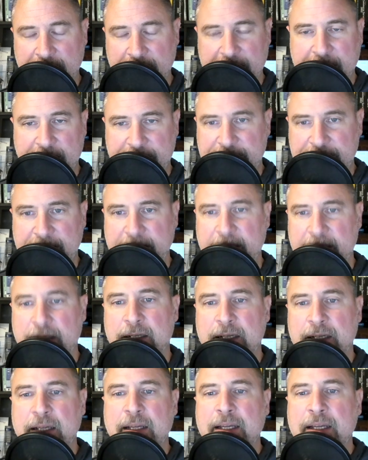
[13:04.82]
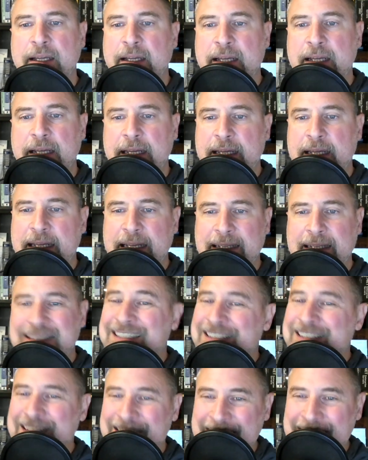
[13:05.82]
in a fire, didn't
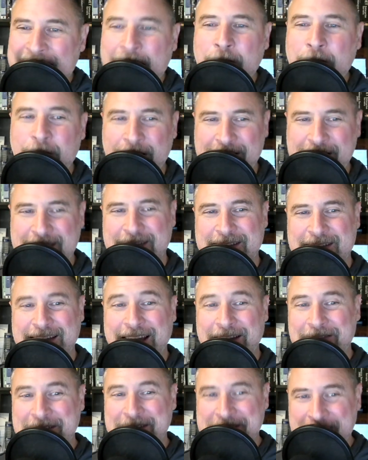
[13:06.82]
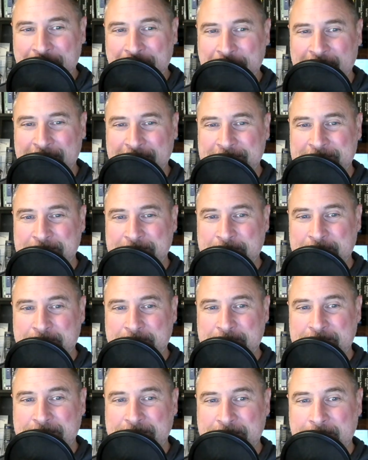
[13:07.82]
allow us to have a summit.
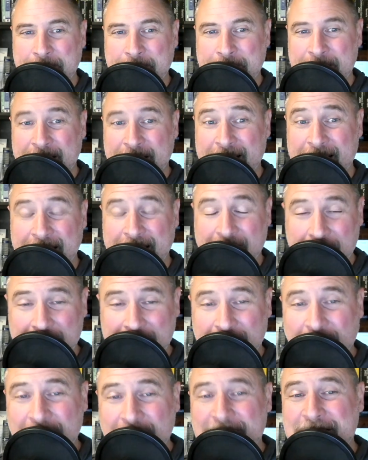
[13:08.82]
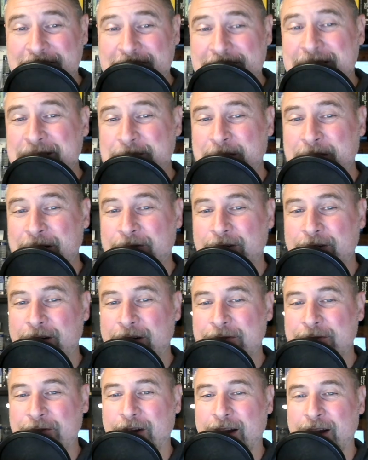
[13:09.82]
And I'll be honest, it's been a rough
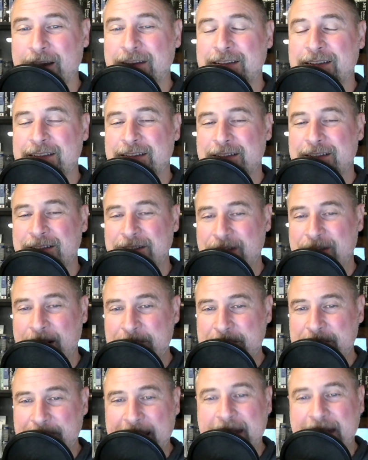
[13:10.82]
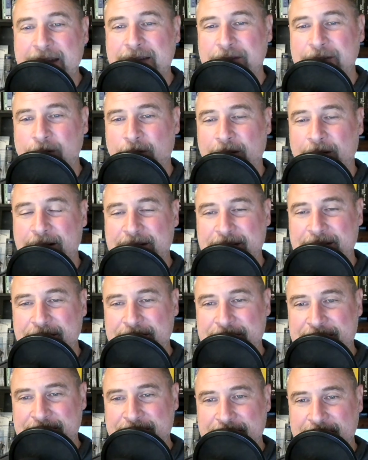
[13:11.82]
ride. James Petty, the
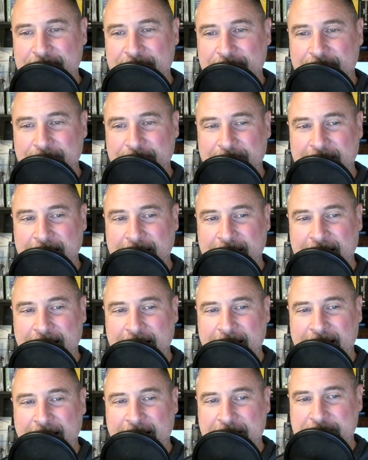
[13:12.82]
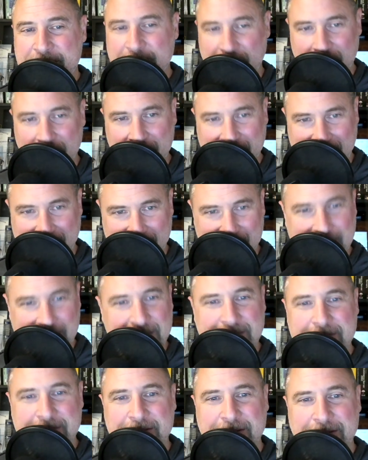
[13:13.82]
organization's CEO, has been okay,
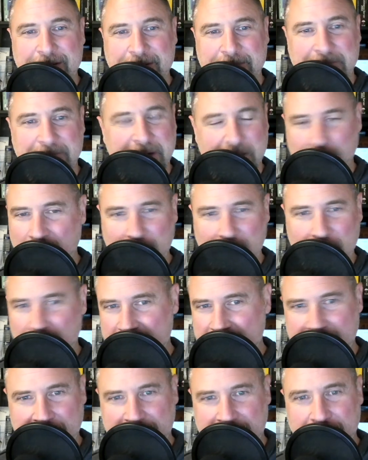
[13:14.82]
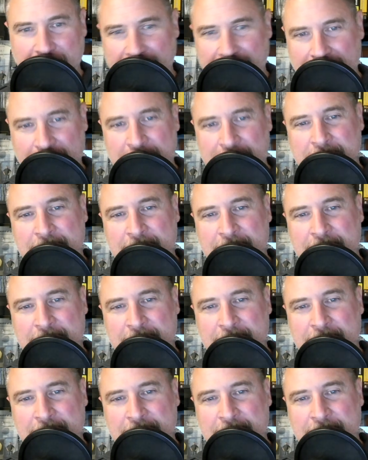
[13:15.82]
but it won't hold out forever.